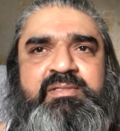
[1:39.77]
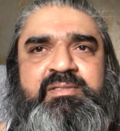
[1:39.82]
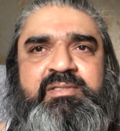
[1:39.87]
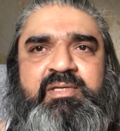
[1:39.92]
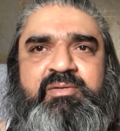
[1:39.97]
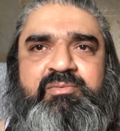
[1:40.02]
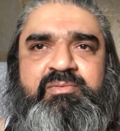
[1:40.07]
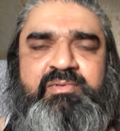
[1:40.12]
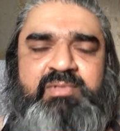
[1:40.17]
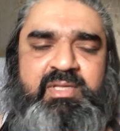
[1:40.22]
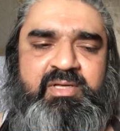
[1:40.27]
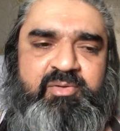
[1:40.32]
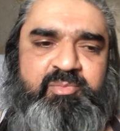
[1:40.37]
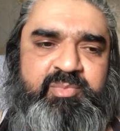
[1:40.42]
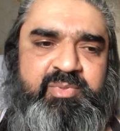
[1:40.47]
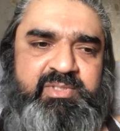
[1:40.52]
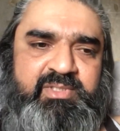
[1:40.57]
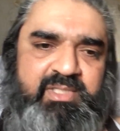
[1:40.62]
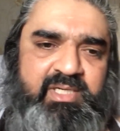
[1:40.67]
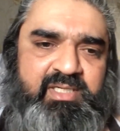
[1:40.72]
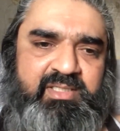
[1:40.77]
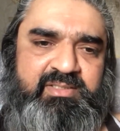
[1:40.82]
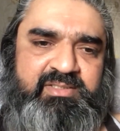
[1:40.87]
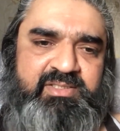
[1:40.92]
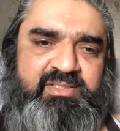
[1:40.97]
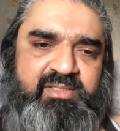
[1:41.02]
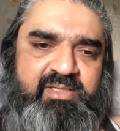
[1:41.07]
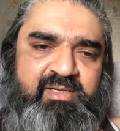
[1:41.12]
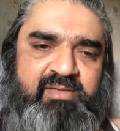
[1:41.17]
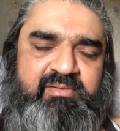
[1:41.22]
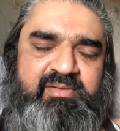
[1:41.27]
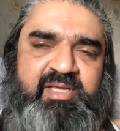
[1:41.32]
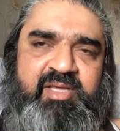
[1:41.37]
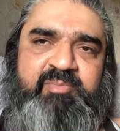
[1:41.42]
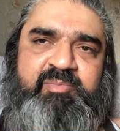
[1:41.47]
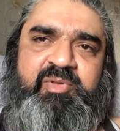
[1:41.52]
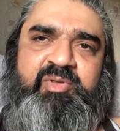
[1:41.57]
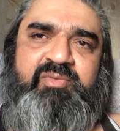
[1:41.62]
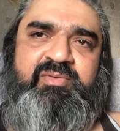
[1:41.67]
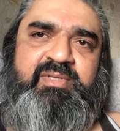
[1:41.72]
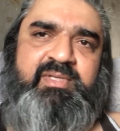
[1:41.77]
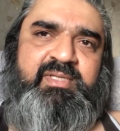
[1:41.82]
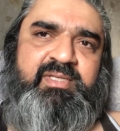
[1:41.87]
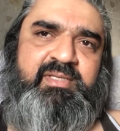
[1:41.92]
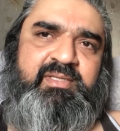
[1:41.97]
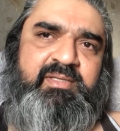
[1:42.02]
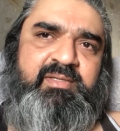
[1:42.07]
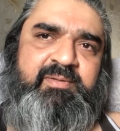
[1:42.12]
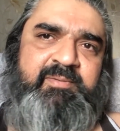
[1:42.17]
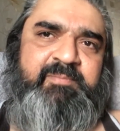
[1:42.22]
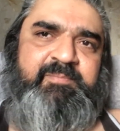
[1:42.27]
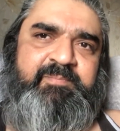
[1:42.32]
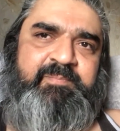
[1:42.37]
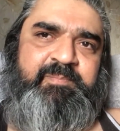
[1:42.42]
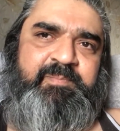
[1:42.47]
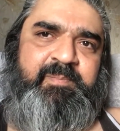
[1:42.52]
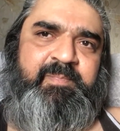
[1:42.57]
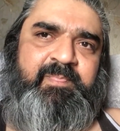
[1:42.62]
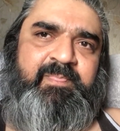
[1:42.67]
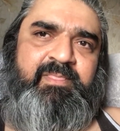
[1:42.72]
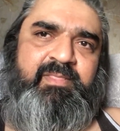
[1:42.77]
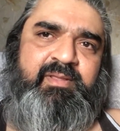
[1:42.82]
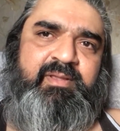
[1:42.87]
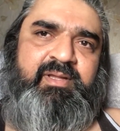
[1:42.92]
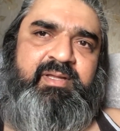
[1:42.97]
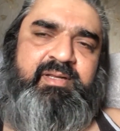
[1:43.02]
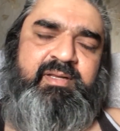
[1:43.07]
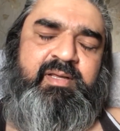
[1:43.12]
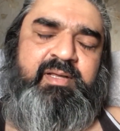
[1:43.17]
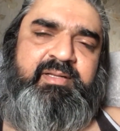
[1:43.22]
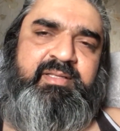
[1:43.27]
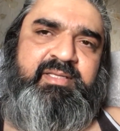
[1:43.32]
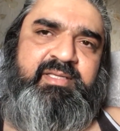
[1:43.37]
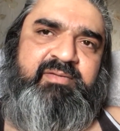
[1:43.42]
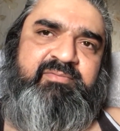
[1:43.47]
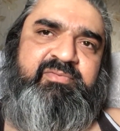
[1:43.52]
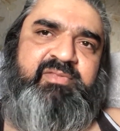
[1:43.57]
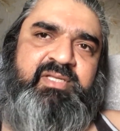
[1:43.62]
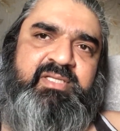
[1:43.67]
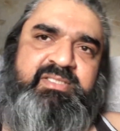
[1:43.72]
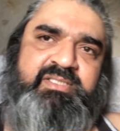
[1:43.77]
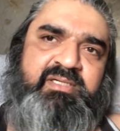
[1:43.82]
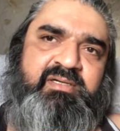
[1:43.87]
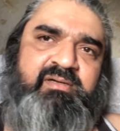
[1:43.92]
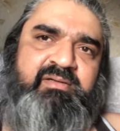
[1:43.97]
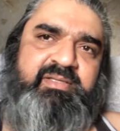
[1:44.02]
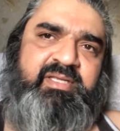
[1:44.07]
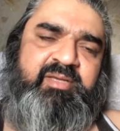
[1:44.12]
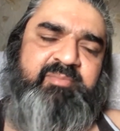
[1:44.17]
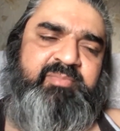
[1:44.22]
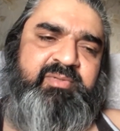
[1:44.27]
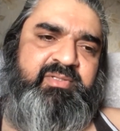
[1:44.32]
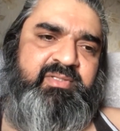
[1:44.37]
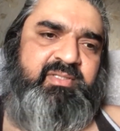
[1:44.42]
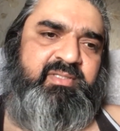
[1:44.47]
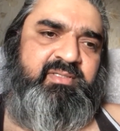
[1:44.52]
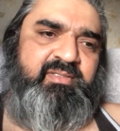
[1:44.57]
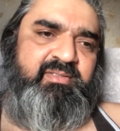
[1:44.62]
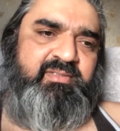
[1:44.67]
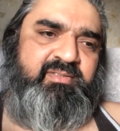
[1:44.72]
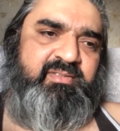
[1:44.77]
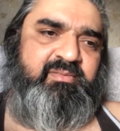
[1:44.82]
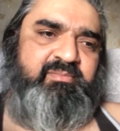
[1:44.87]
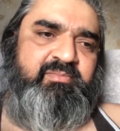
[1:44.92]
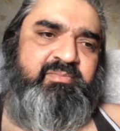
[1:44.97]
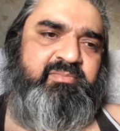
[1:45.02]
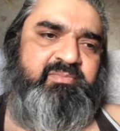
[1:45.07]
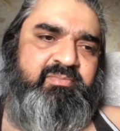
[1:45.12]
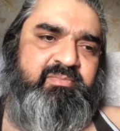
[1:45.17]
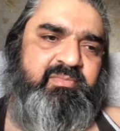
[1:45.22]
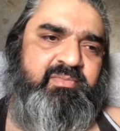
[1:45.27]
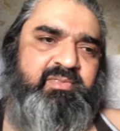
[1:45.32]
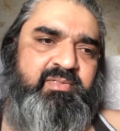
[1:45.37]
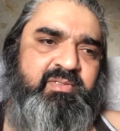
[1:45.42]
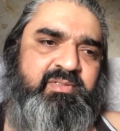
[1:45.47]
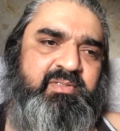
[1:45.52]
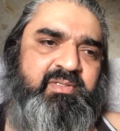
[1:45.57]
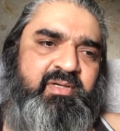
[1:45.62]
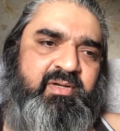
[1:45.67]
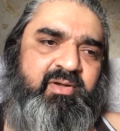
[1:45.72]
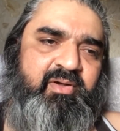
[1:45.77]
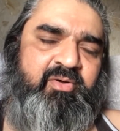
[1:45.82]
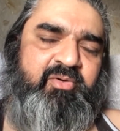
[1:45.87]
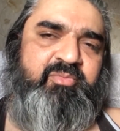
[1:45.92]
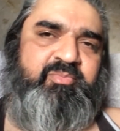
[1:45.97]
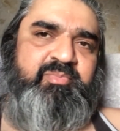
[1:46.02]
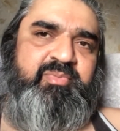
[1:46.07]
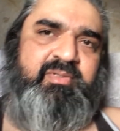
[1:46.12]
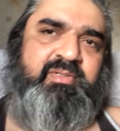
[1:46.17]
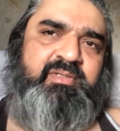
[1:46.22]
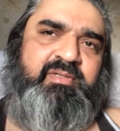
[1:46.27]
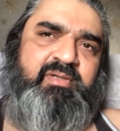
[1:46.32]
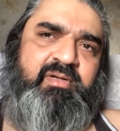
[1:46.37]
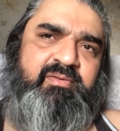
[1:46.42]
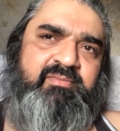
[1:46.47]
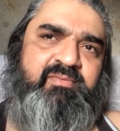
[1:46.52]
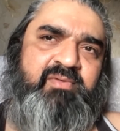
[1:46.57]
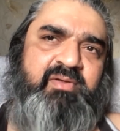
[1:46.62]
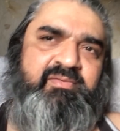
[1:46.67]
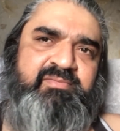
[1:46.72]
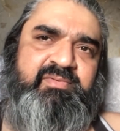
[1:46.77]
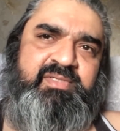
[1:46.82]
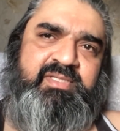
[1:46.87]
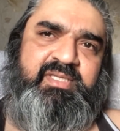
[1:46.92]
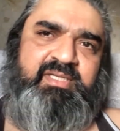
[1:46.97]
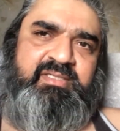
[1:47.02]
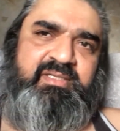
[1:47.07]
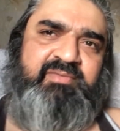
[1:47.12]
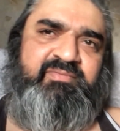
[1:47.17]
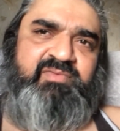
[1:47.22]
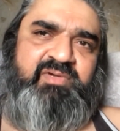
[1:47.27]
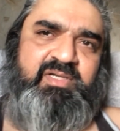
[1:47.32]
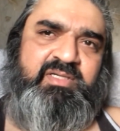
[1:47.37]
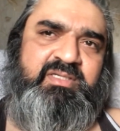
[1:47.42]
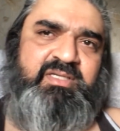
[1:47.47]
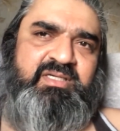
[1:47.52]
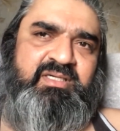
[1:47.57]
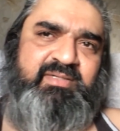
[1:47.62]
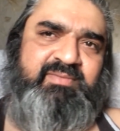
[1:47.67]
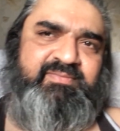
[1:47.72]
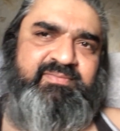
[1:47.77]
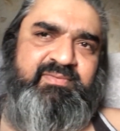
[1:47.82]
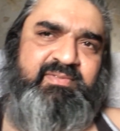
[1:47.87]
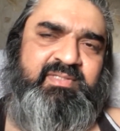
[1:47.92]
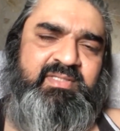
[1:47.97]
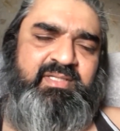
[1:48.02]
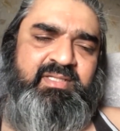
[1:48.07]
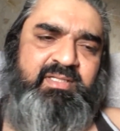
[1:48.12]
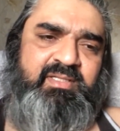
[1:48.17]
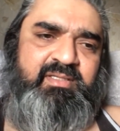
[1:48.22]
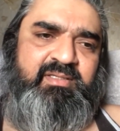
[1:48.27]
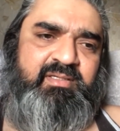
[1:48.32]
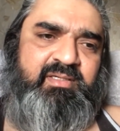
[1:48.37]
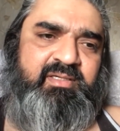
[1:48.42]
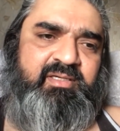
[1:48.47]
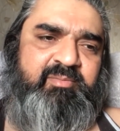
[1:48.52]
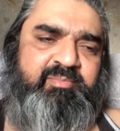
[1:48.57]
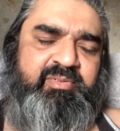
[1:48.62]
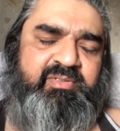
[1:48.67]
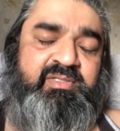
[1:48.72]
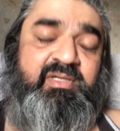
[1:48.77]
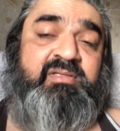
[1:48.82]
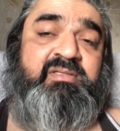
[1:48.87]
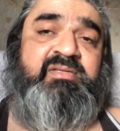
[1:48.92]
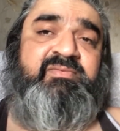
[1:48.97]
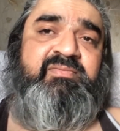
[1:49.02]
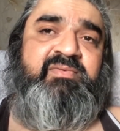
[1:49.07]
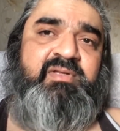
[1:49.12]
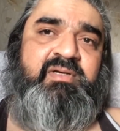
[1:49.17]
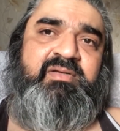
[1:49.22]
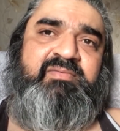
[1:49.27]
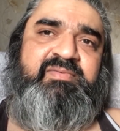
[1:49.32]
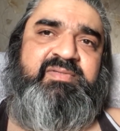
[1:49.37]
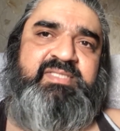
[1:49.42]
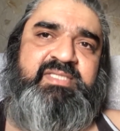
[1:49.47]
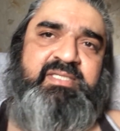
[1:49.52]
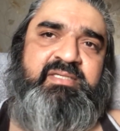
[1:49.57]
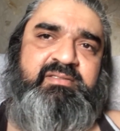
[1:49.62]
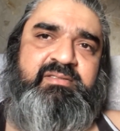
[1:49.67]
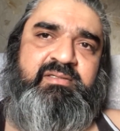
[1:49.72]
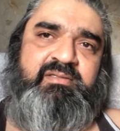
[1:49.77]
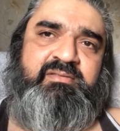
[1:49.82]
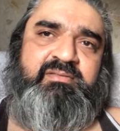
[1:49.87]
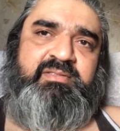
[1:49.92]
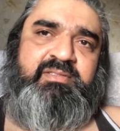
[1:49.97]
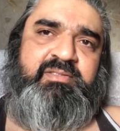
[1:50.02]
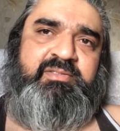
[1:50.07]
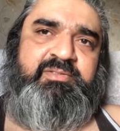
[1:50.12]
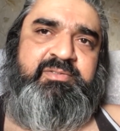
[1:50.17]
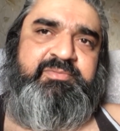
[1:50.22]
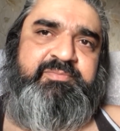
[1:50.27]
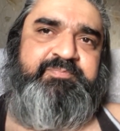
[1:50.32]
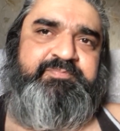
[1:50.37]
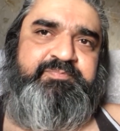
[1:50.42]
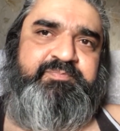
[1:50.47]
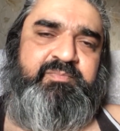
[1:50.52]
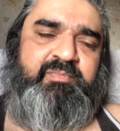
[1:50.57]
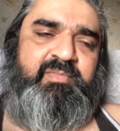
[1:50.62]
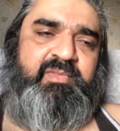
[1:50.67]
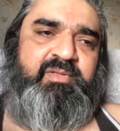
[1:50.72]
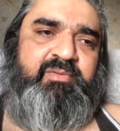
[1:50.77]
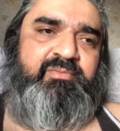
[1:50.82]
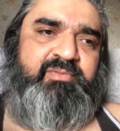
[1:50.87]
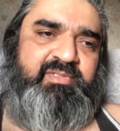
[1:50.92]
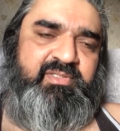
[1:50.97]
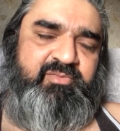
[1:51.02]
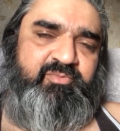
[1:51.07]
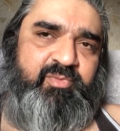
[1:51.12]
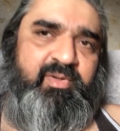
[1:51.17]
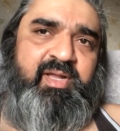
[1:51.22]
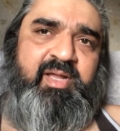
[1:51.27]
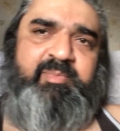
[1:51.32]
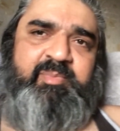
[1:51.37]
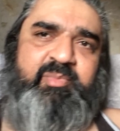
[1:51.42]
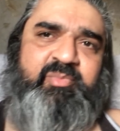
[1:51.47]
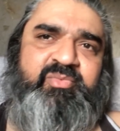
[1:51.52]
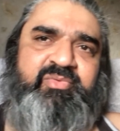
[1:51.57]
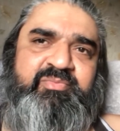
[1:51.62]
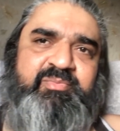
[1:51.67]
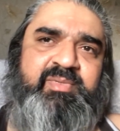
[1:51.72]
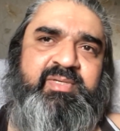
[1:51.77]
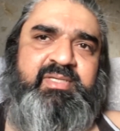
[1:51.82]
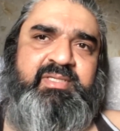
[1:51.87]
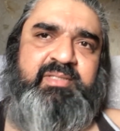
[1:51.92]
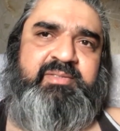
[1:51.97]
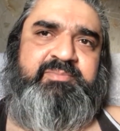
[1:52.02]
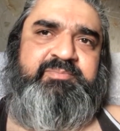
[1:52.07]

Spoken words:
that will help a child amputee and give that child amputee some hope of a dignified life and a productive life as an adult, which is what happened with me.